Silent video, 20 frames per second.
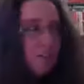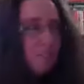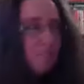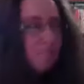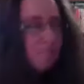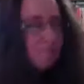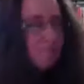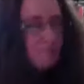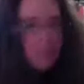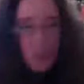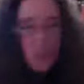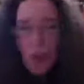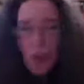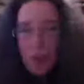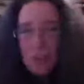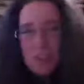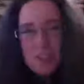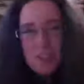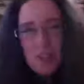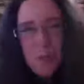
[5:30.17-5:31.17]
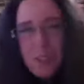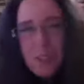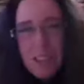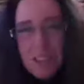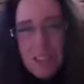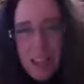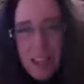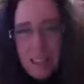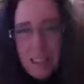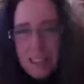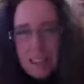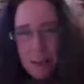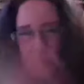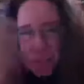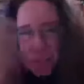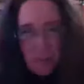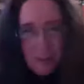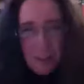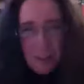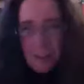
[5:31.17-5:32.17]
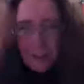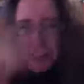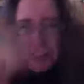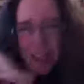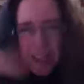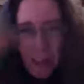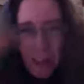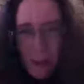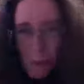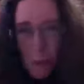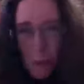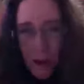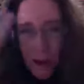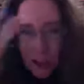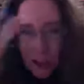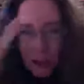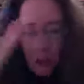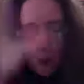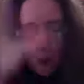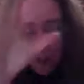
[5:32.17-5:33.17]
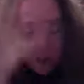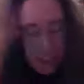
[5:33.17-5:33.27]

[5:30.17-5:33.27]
soda. So it's like that White Claw.